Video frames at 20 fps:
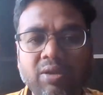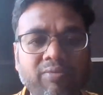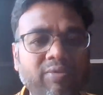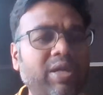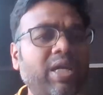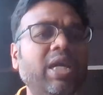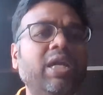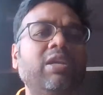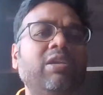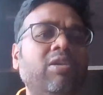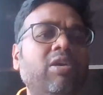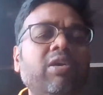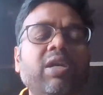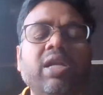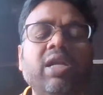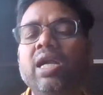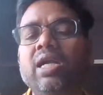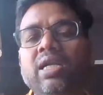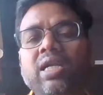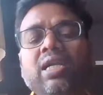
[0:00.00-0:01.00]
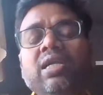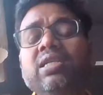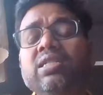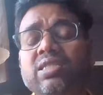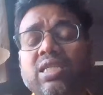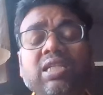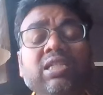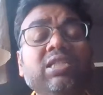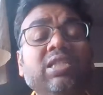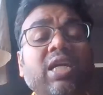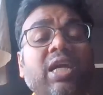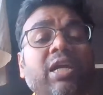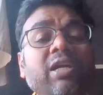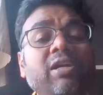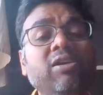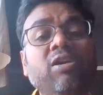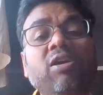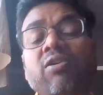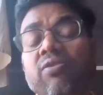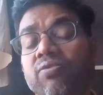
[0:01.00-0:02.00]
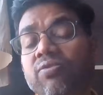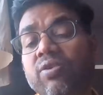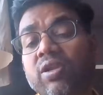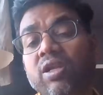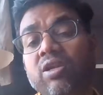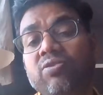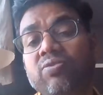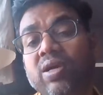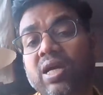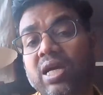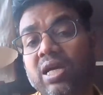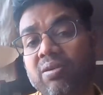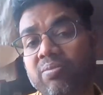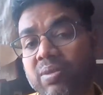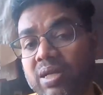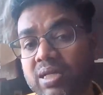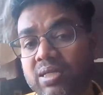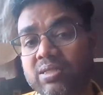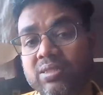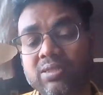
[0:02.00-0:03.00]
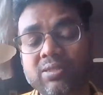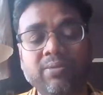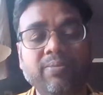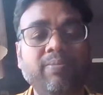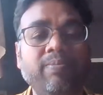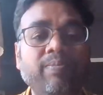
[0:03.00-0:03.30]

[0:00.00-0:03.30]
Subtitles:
we cannot attend such kind of requirements.